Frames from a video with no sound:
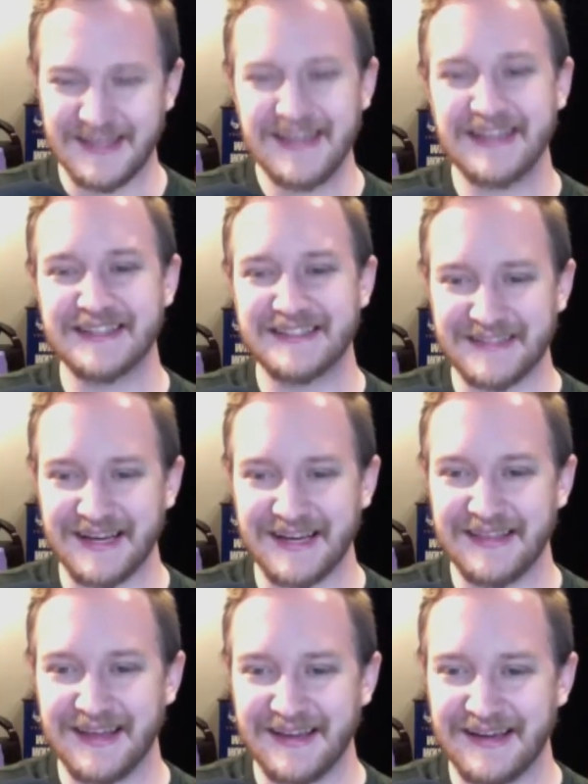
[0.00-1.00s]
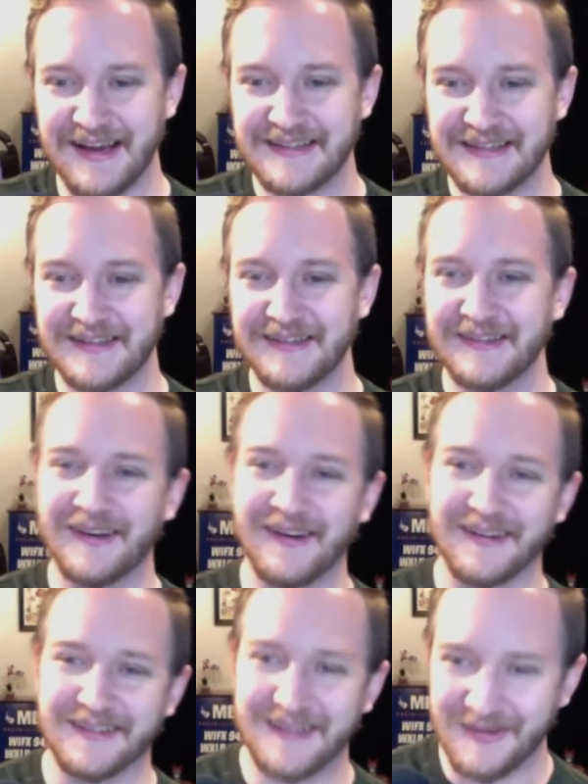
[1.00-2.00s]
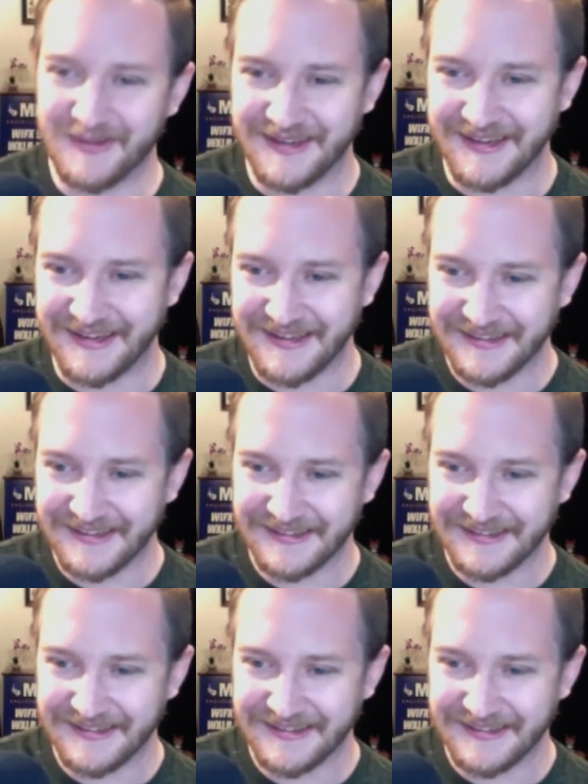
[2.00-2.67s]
He can say that he has it. Oh, cute kitty.